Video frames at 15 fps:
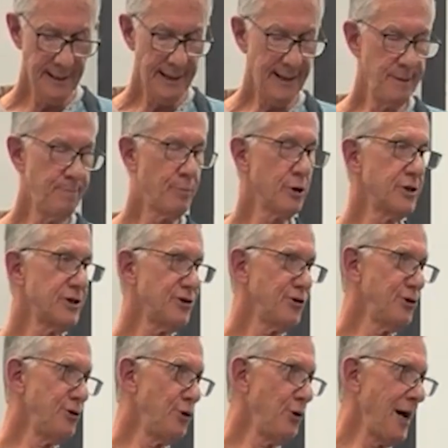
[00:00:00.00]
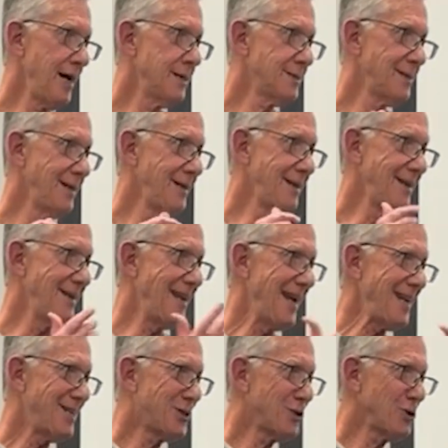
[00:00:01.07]
A person who has a
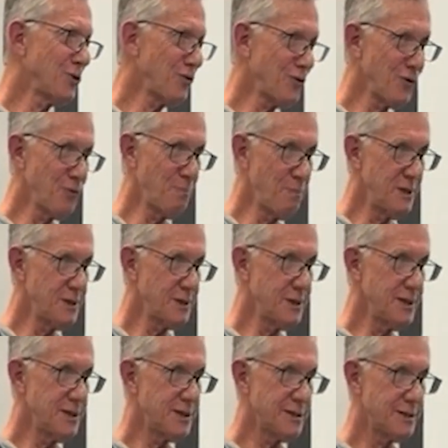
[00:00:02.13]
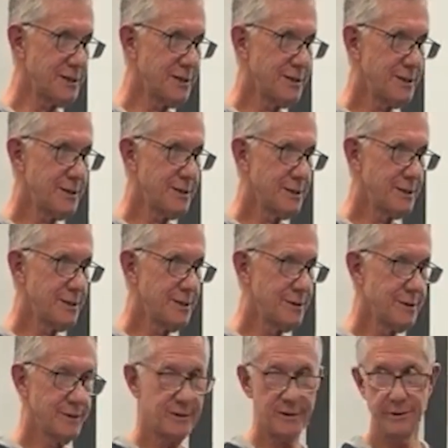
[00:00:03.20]
nature for business
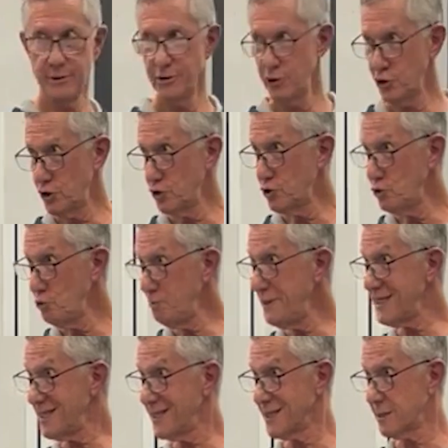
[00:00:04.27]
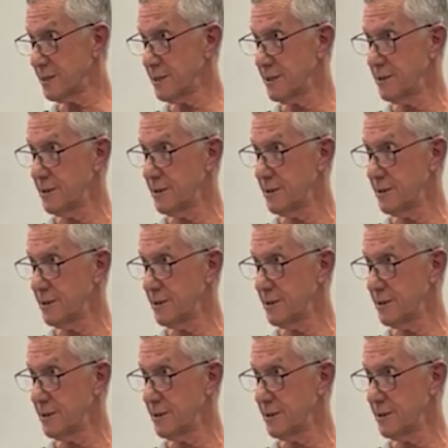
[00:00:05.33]
should do business.